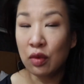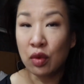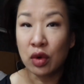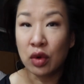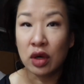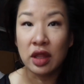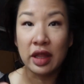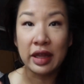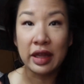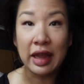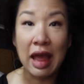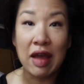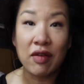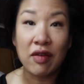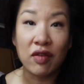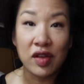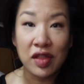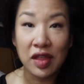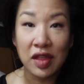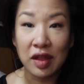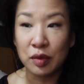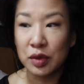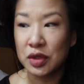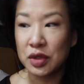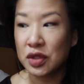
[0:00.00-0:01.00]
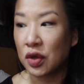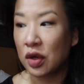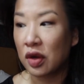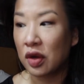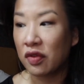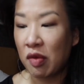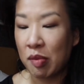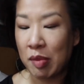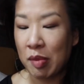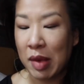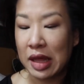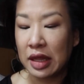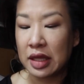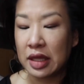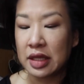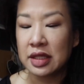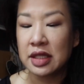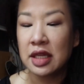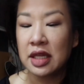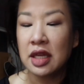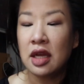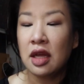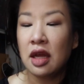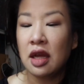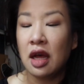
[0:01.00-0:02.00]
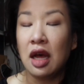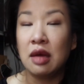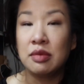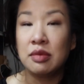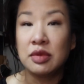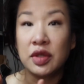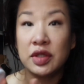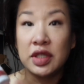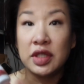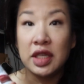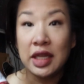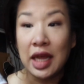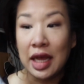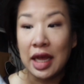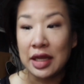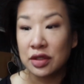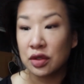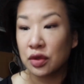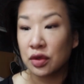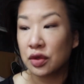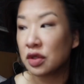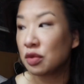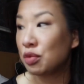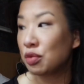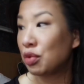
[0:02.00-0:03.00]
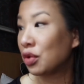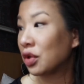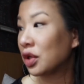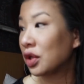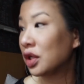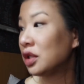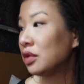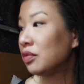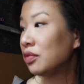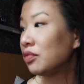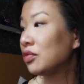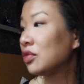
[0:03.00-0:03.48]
where like everything was sort of in balance. So I take Estro Support,